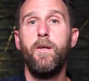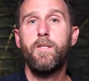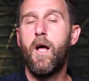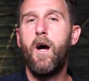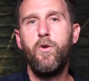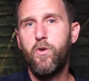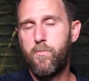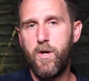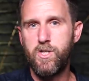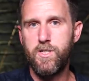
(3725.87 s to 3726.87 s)
it's like oh your
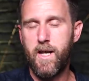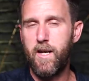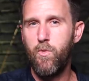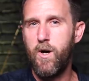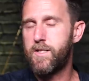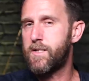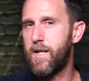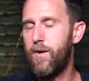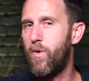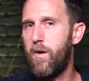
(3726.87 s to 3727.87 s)
depression's getting worse it's
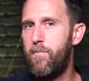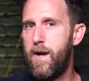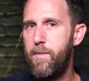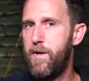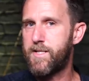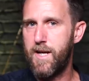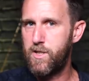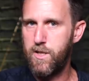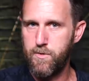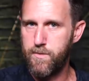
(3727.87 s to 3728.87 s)
like well maybe it's
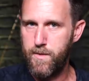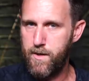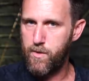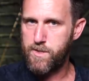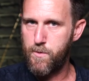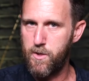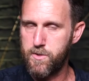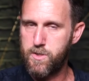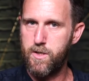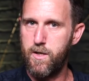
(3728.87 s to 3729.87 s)
actually a, re a
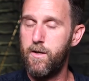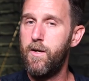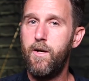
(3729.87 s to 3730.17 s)
response to